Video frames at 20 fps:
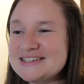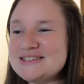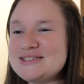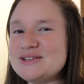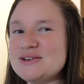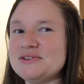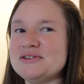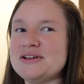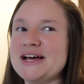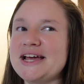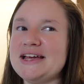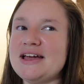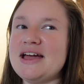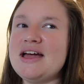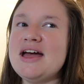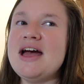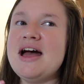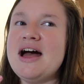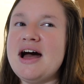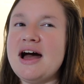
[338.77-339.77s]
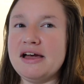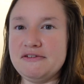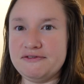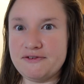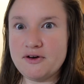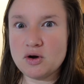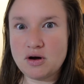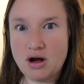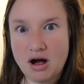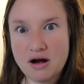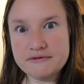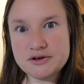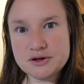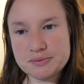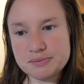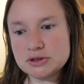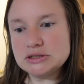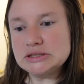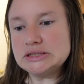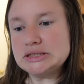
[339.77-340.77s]
So like I felt
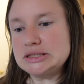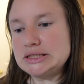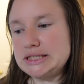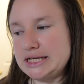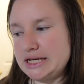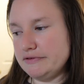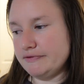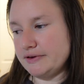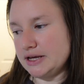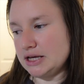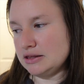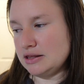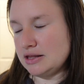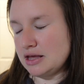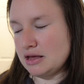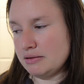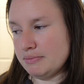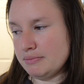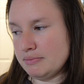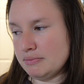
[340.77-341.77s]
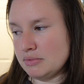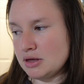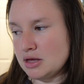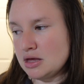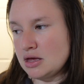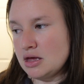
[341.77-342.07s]
comfortable leaving them.